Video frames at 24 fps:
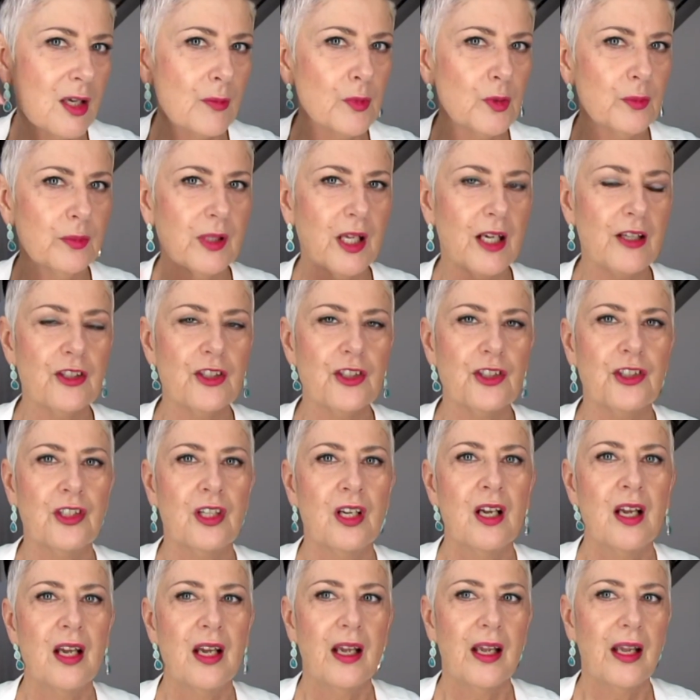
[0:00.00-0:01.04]
blush,
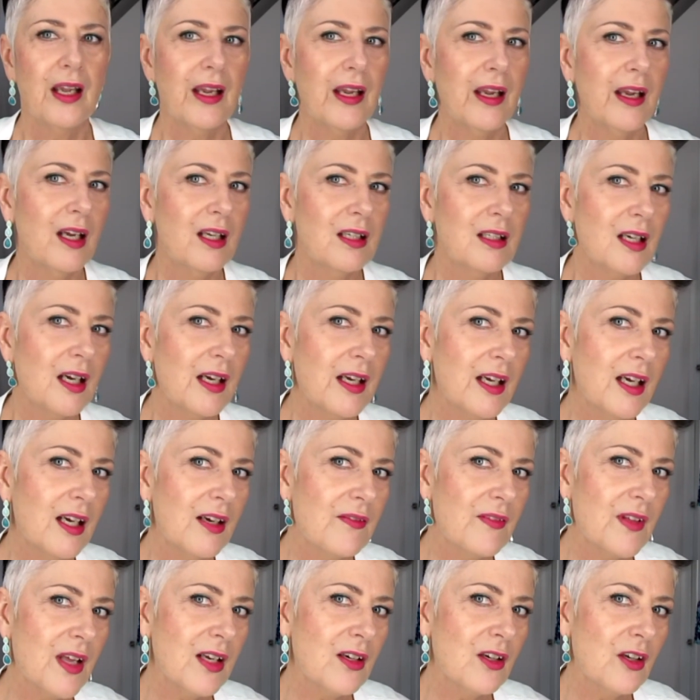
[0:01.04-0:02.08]
and I
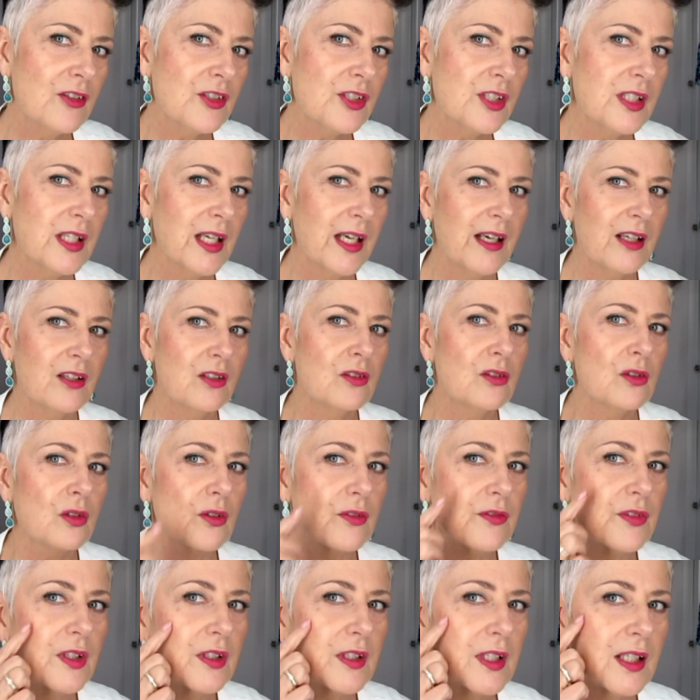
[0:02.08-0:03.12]
have that on today. I don't know
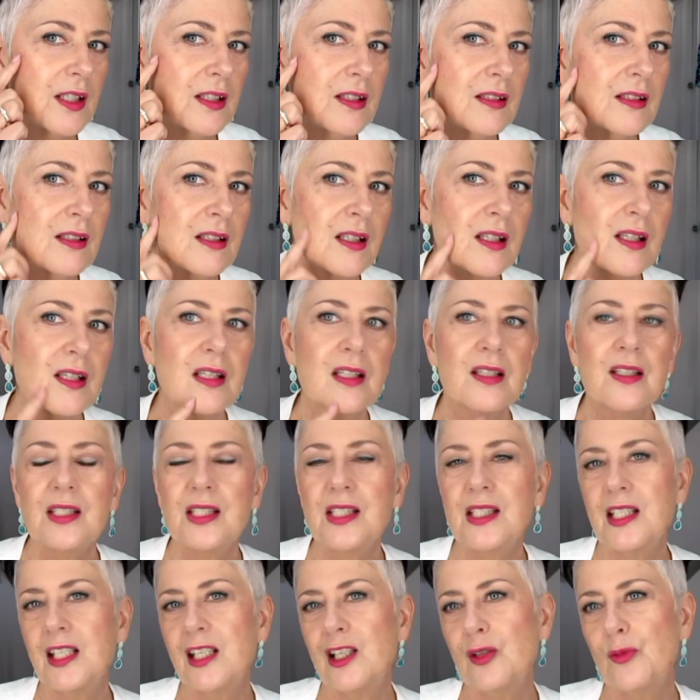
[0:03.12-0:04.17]
if you can
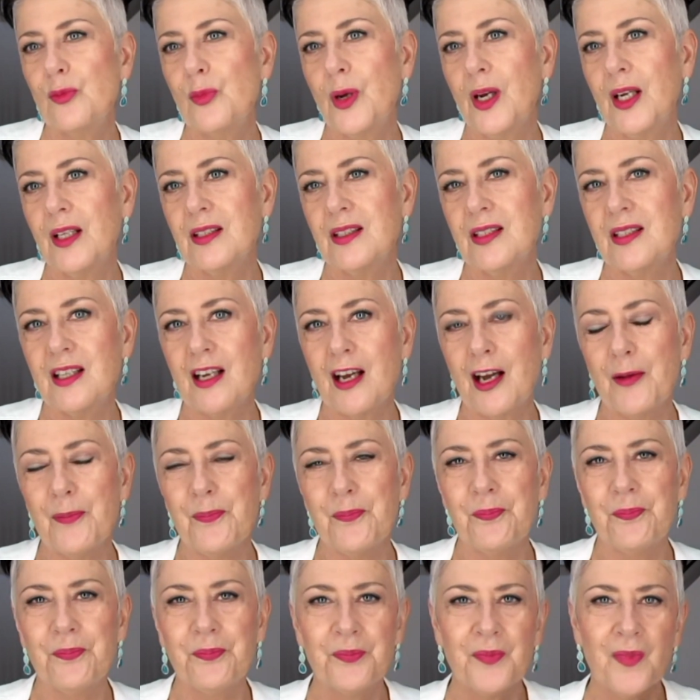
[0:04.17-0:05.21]
see, but
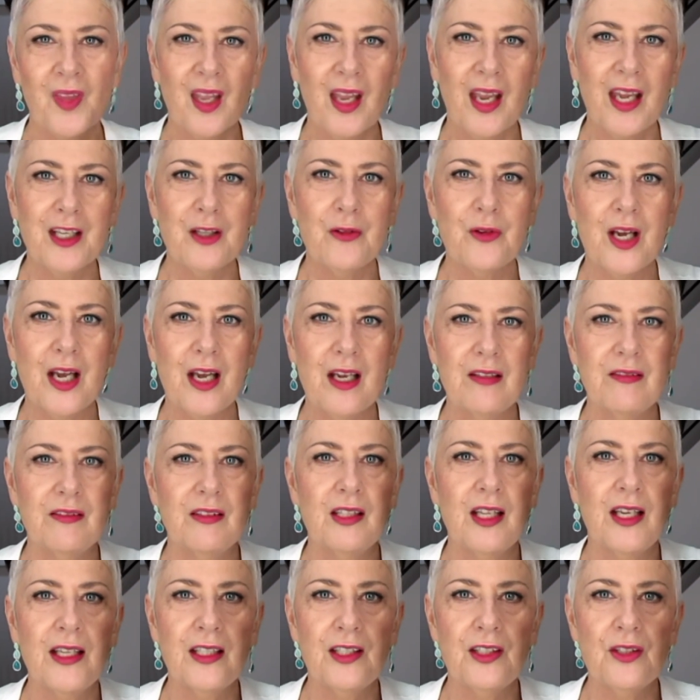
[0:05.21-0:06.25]
anyway, I
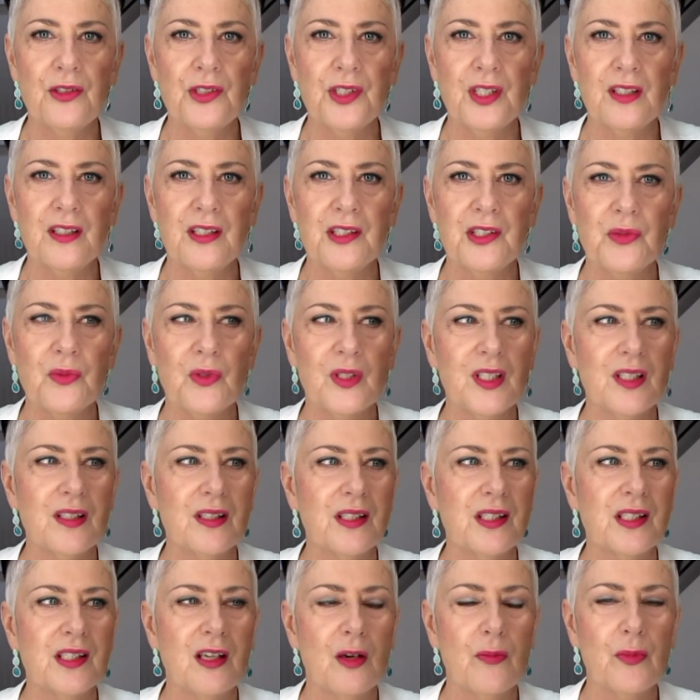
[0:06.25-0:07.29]
like using this one in the
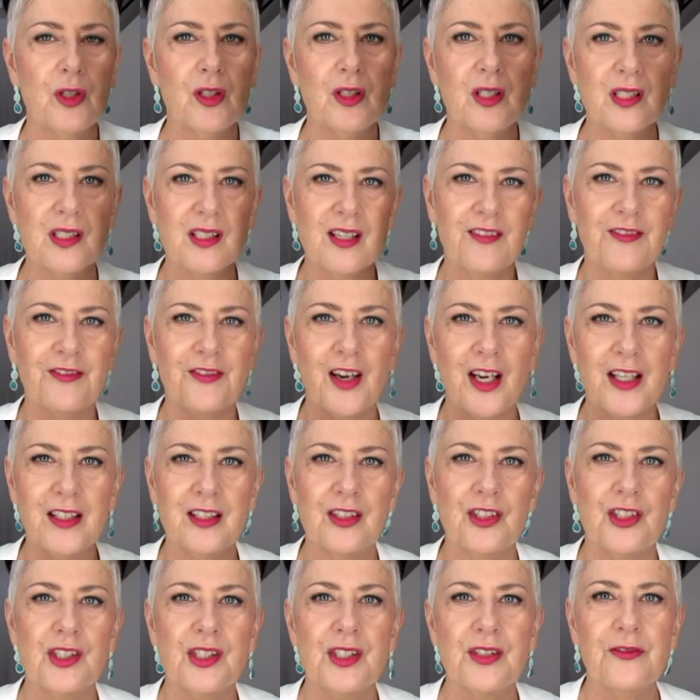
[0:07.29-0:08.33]
summer because I find
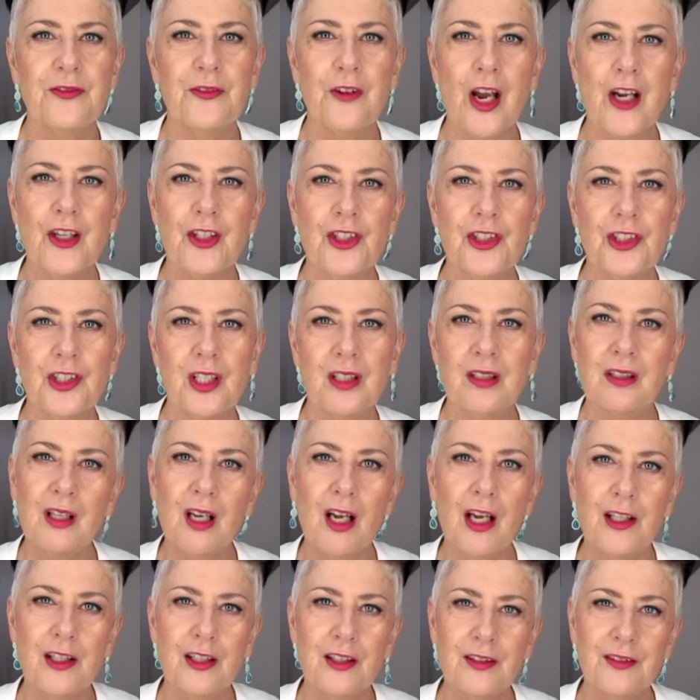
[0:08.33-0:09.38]
it just fresh and
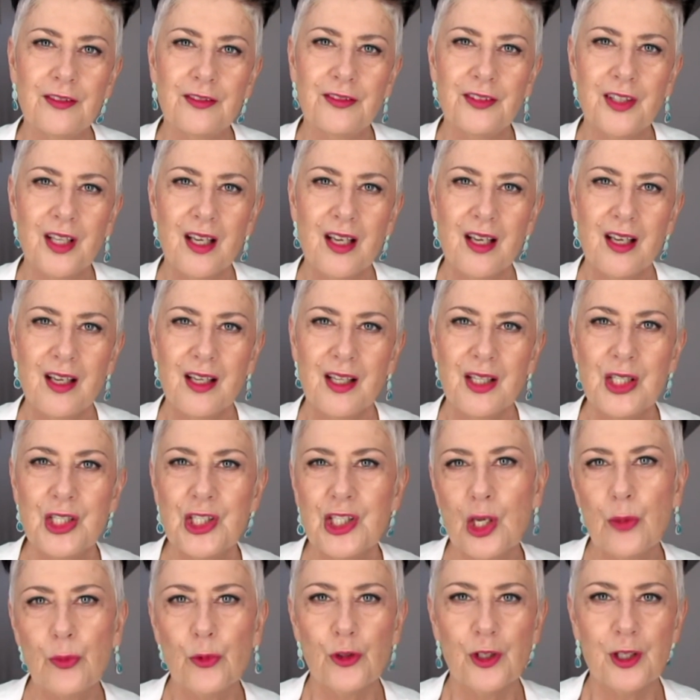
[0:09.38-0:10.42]
kind of
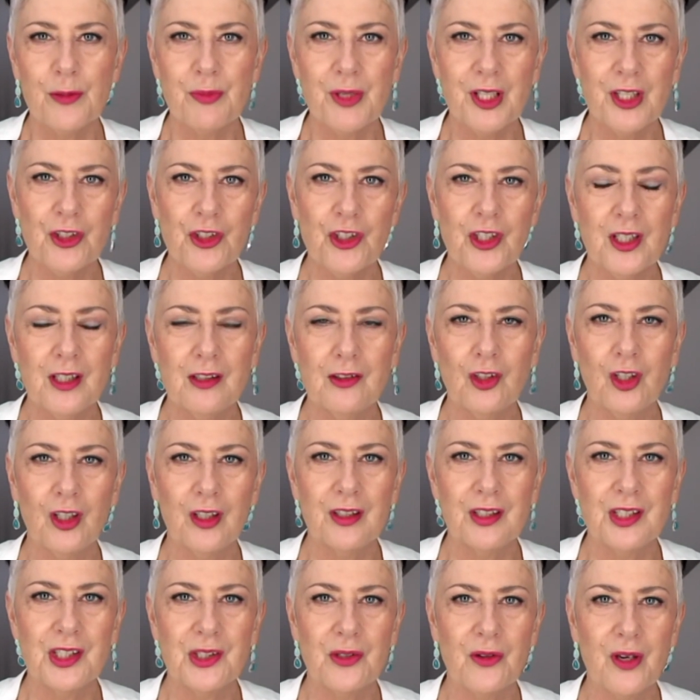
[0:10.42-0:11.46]
summery, beachy
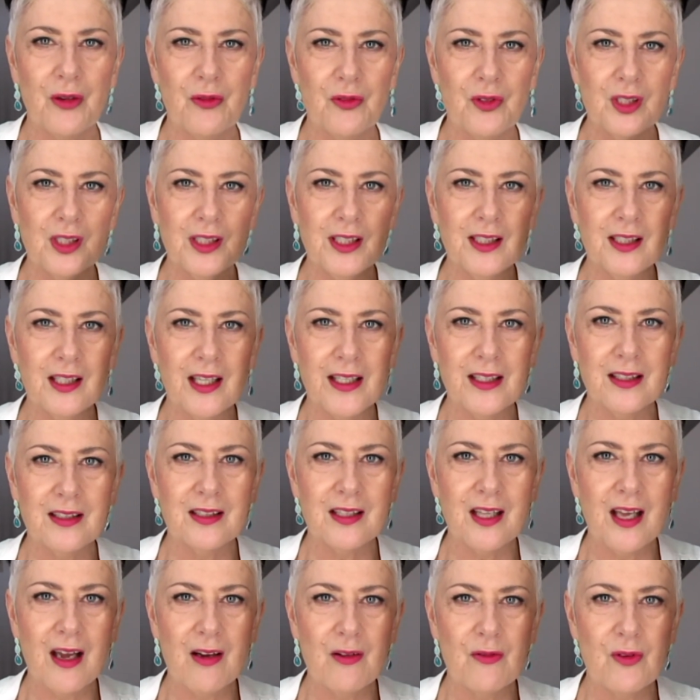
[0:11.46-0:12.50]
look. So I really like
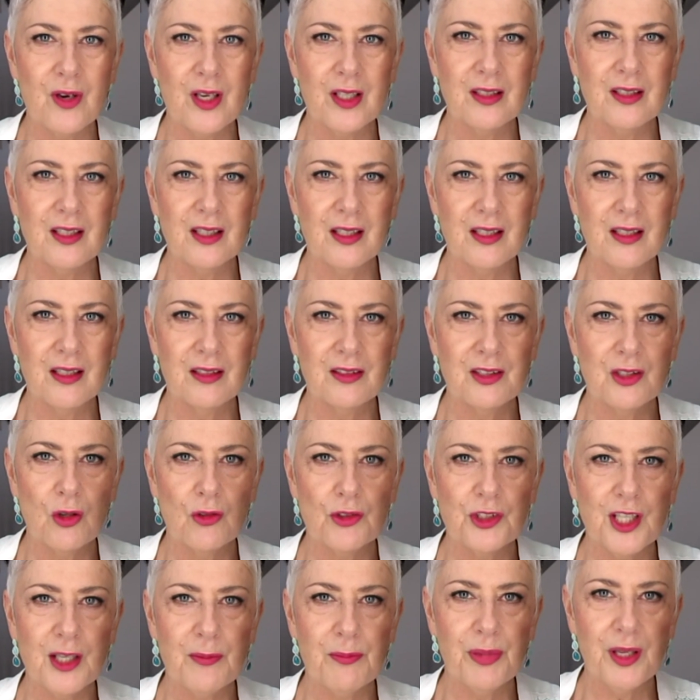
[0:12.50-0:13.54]
that one, the
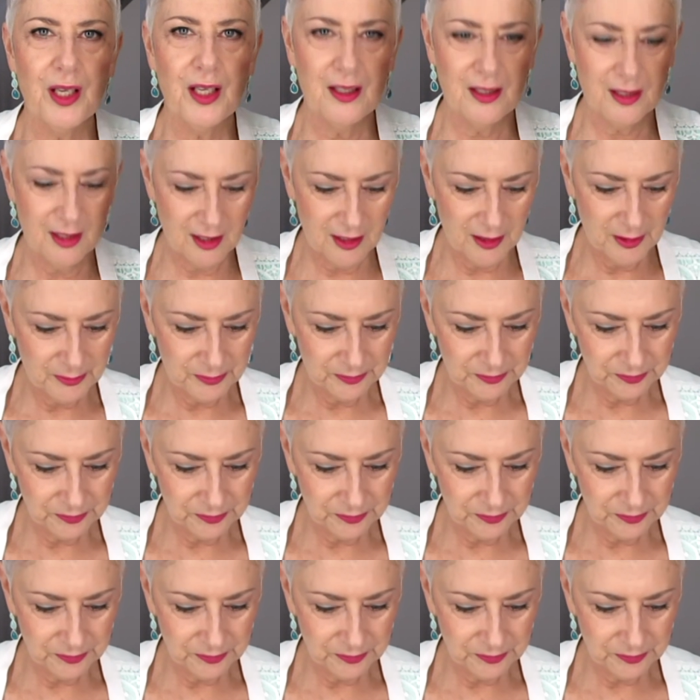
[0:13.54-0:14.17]
Dolce Pink.